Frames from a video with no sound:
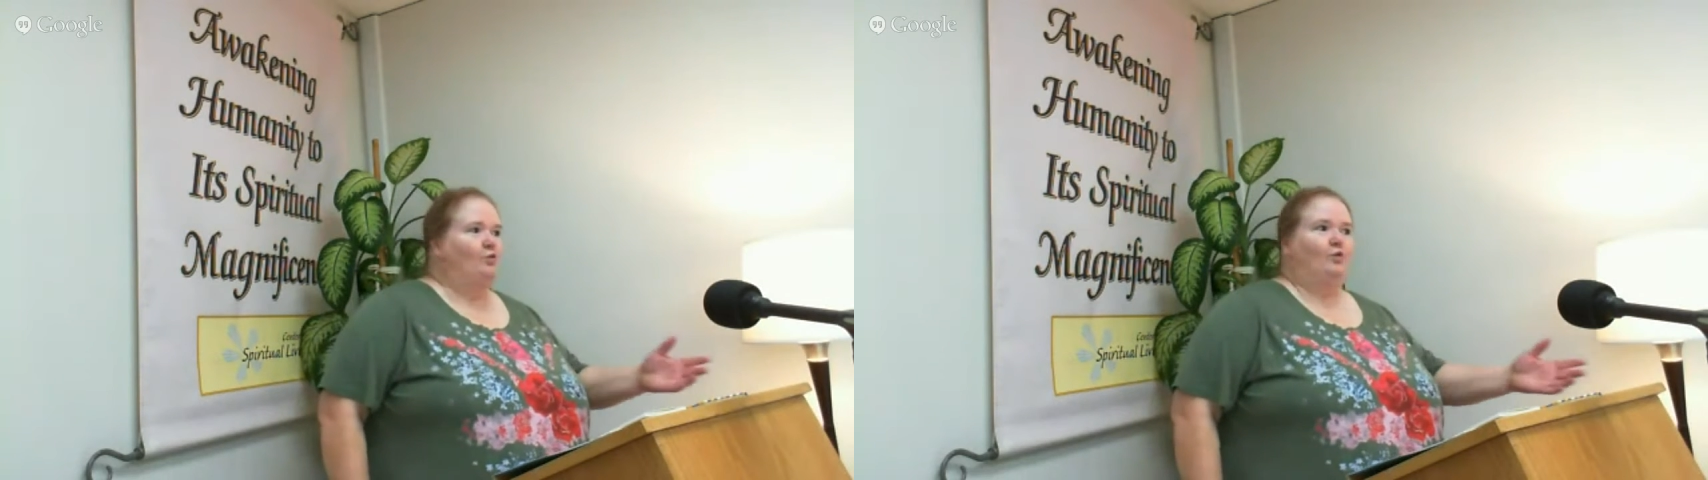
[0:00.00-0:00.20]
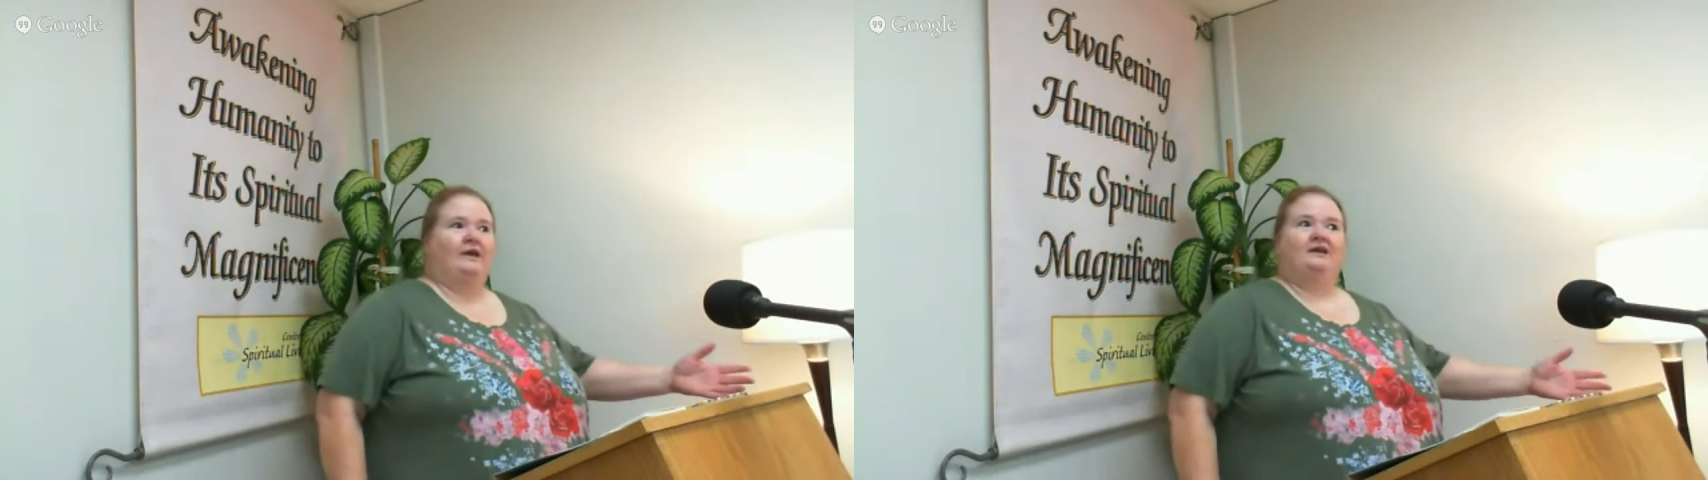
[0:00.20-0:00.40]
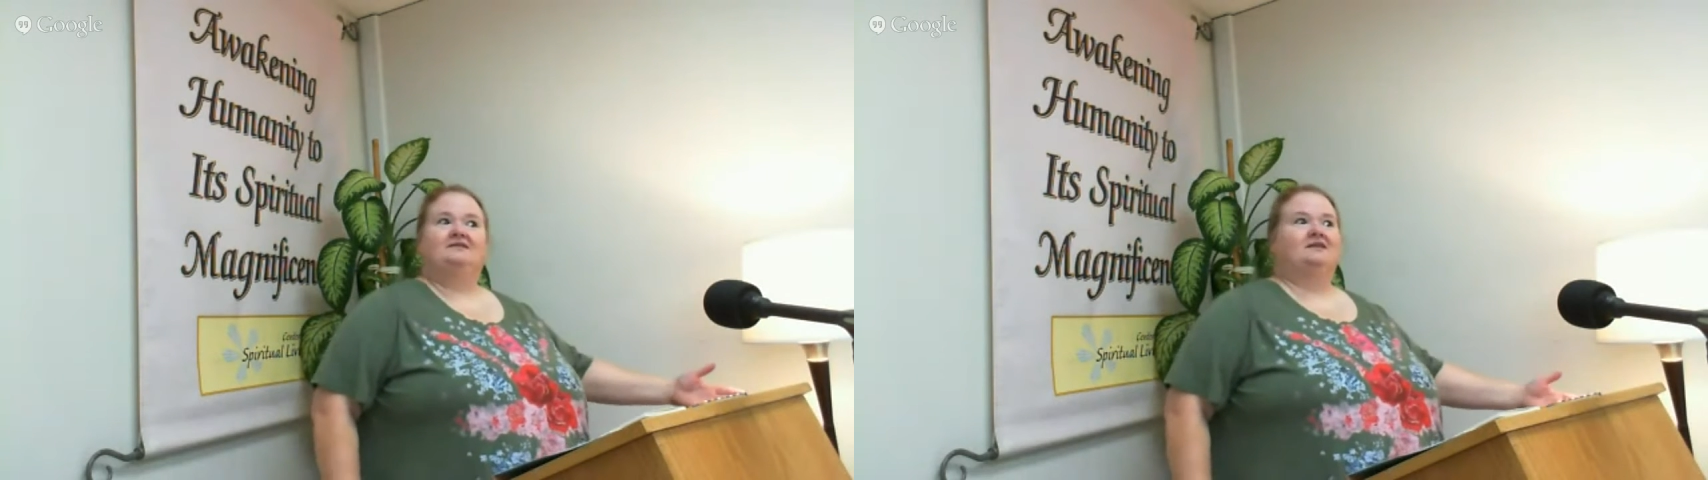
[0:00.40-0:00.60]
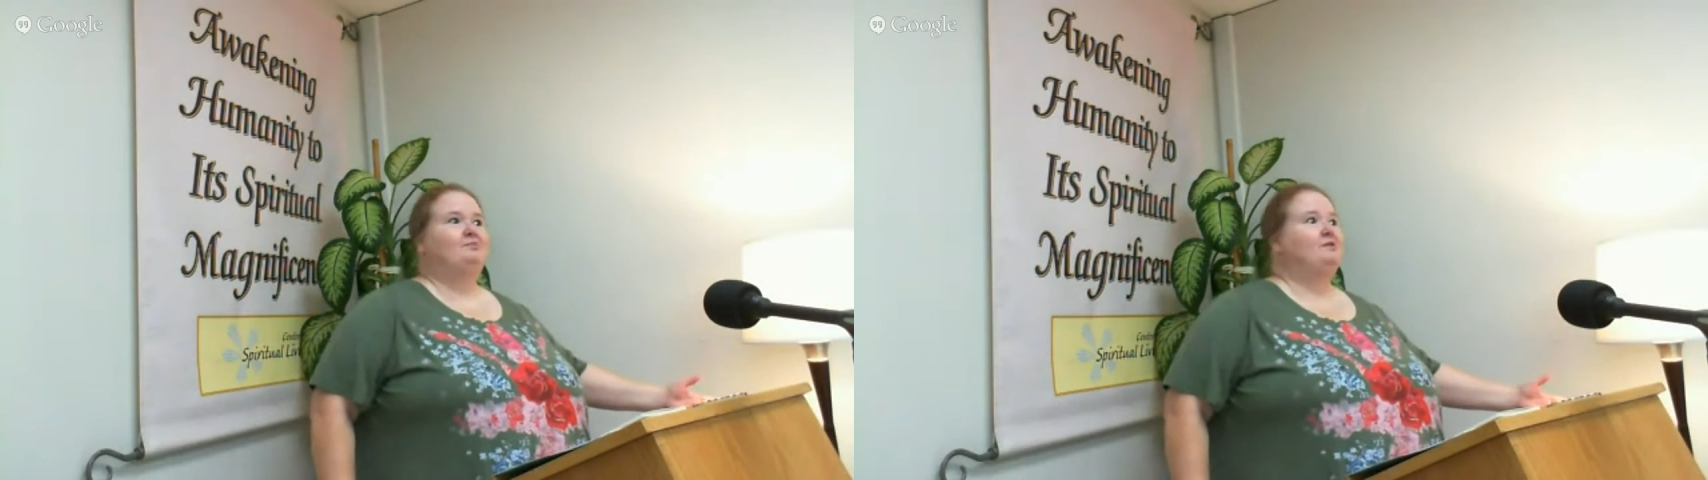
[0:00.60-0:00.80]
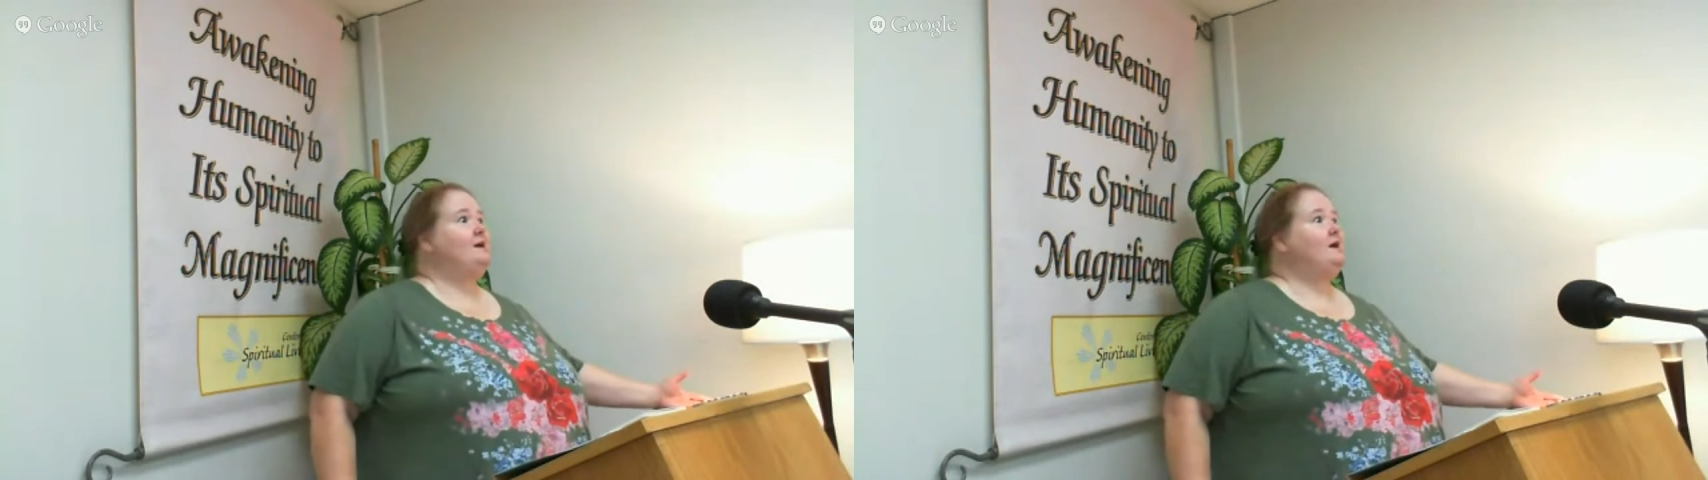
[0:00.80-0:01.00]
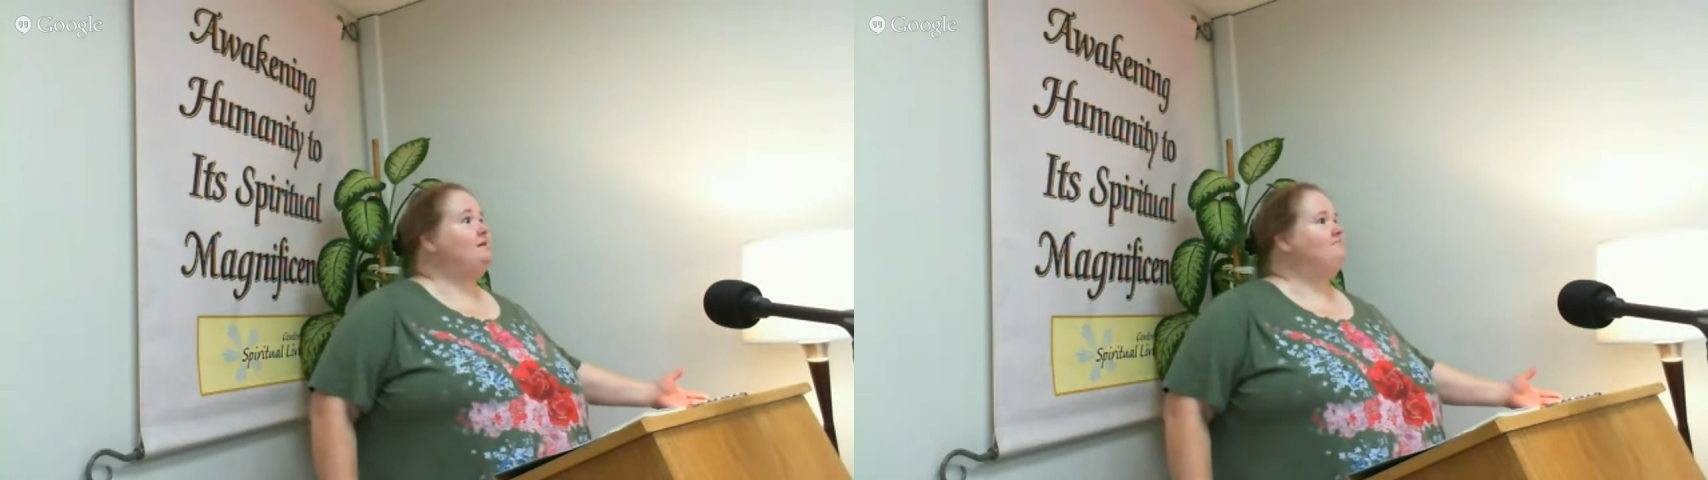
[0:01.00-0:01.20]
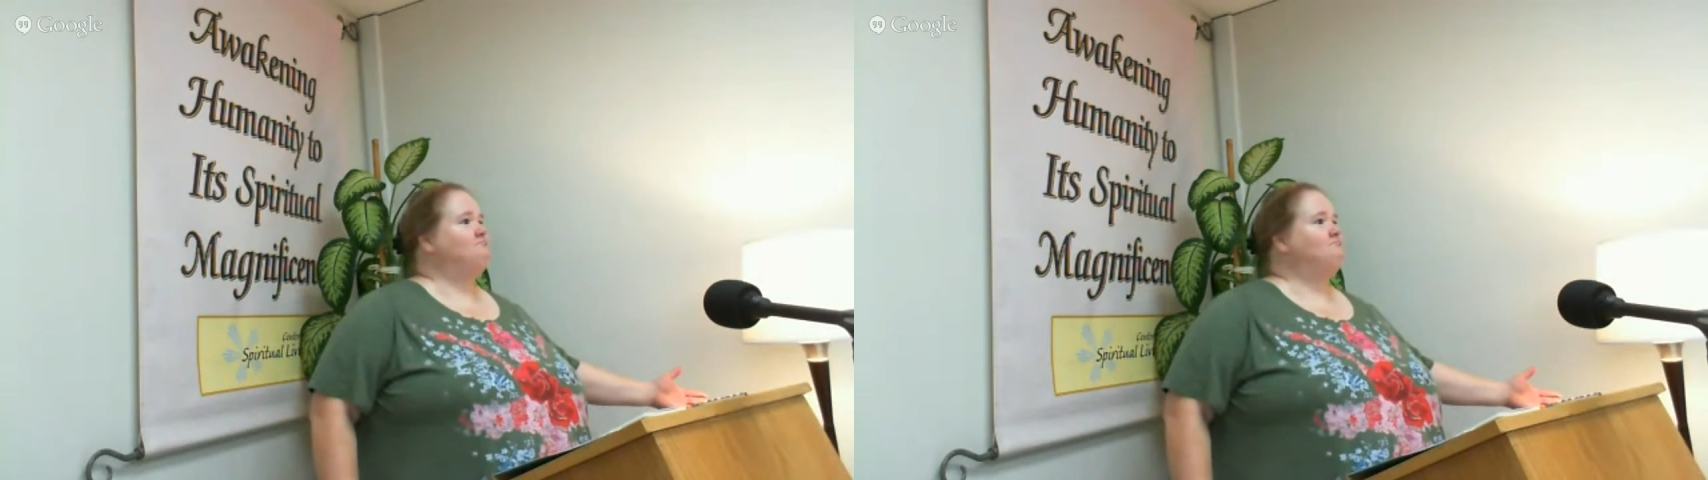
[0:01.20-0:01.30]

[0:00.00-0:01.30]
we can slip them in,